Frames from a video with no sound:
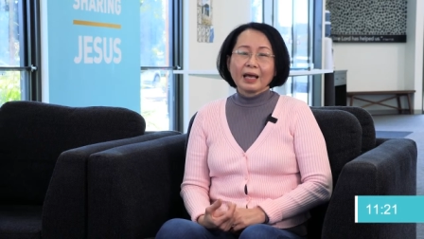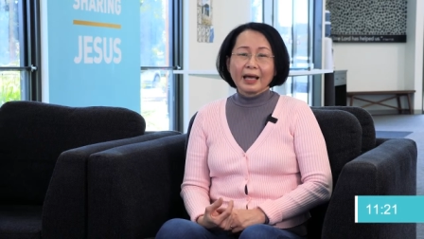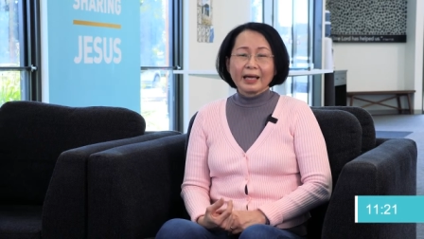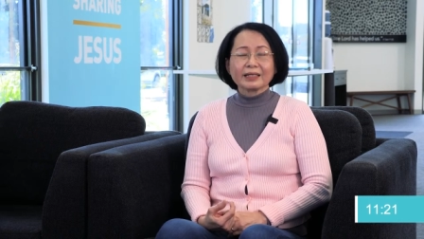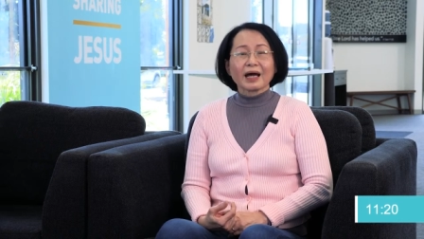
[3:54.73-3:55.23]

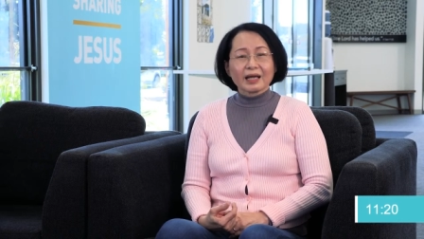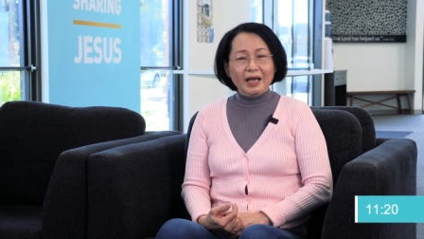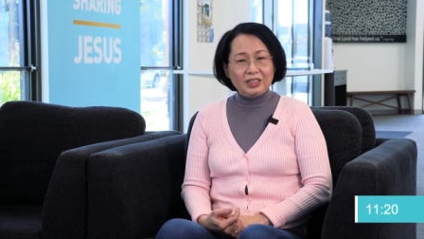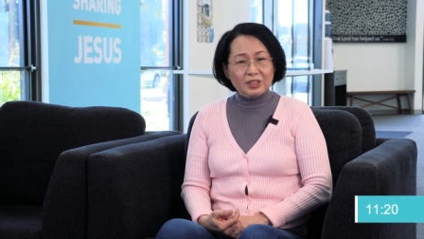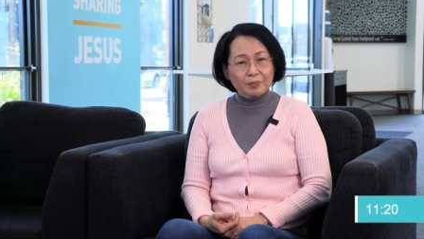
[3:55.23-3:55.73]
and I
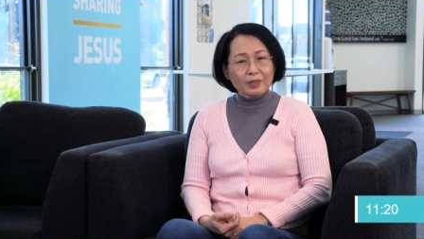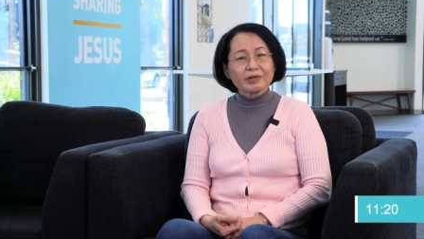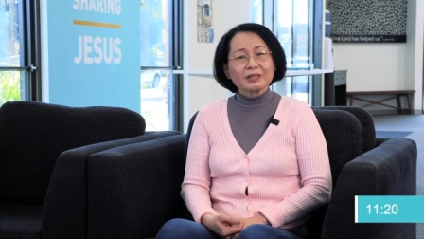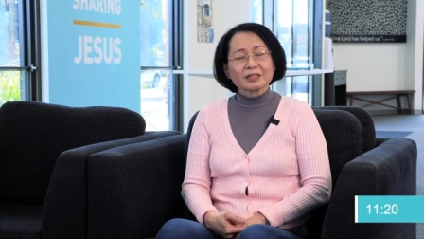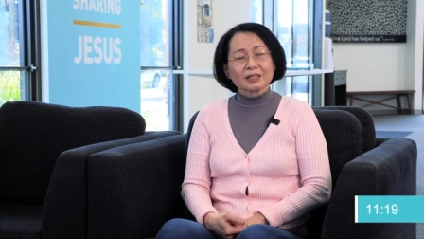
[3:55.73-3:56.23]

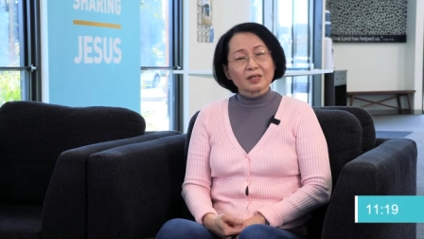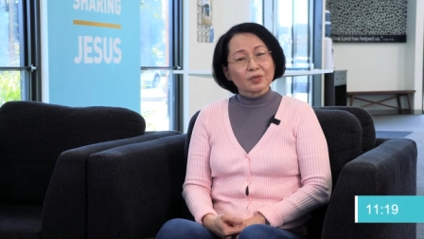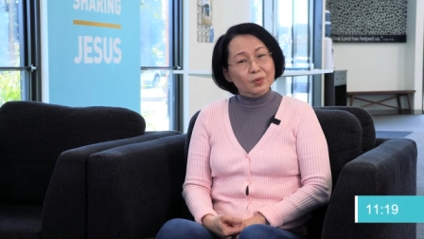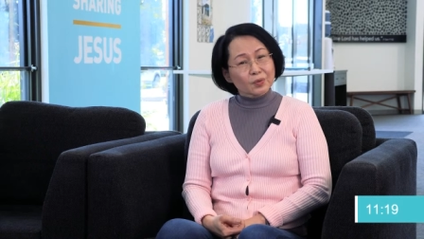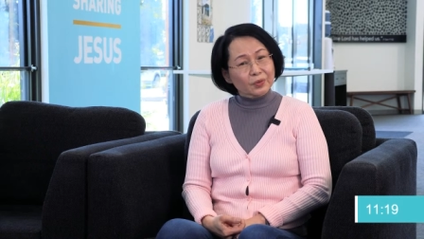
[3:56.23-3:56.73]
experience a
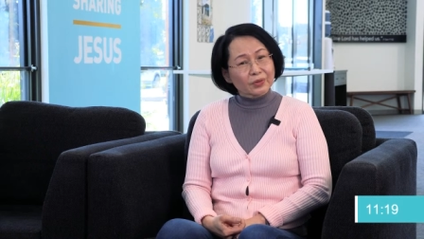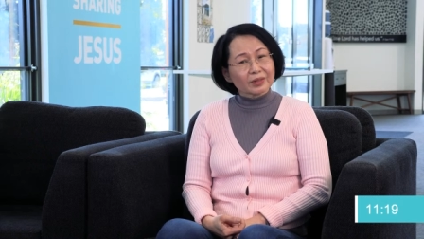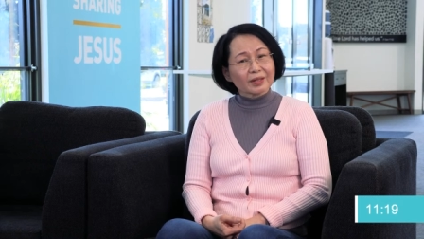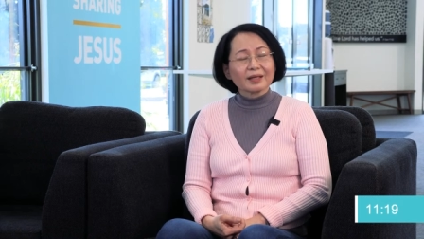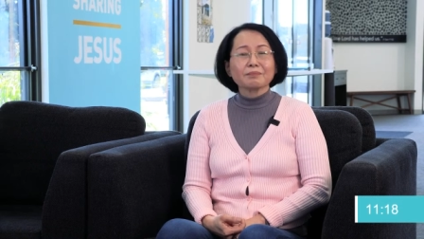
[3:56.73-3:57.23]
growth
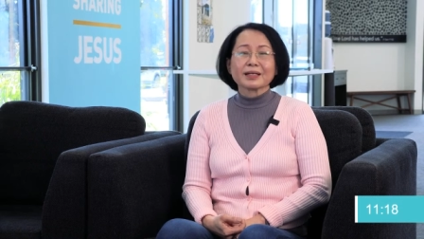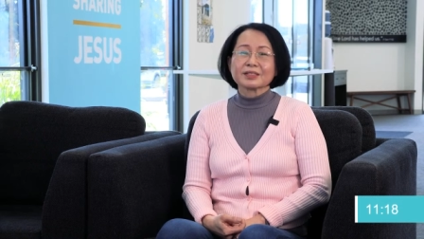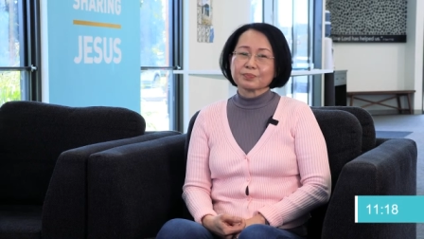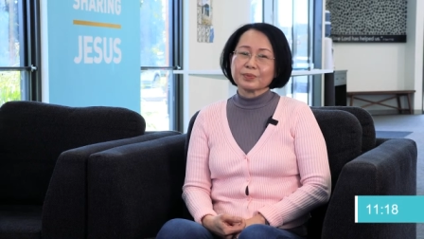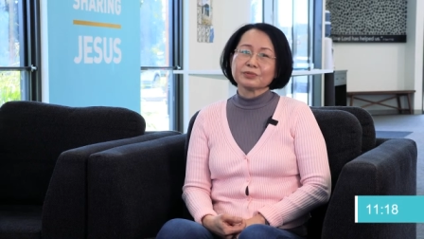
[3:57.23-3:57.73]
in my
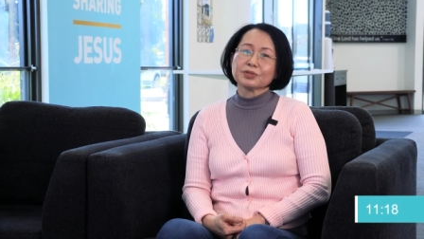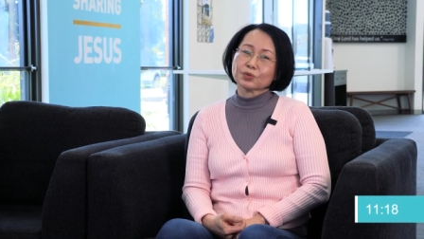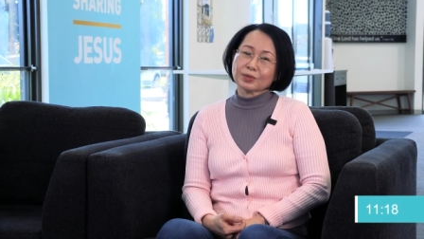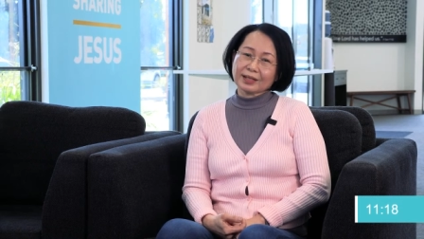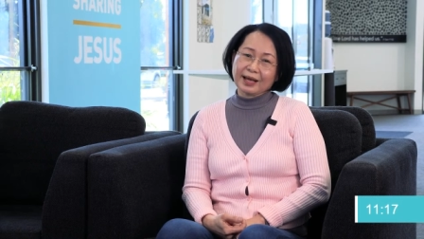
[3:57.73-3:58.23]

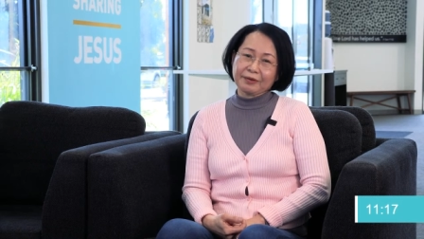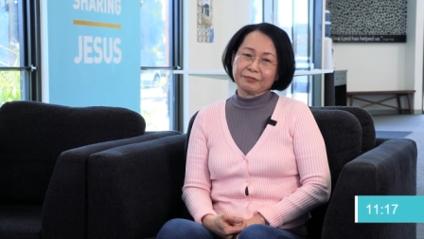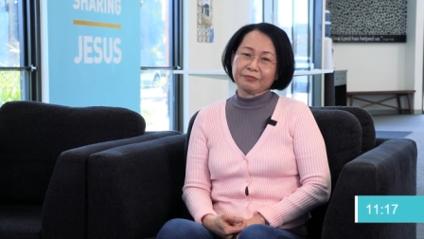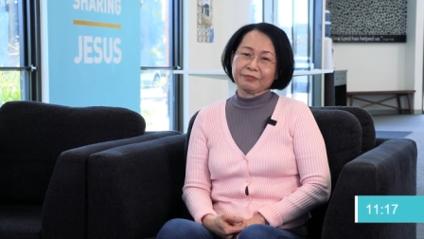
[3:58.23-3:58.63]
spiritual life.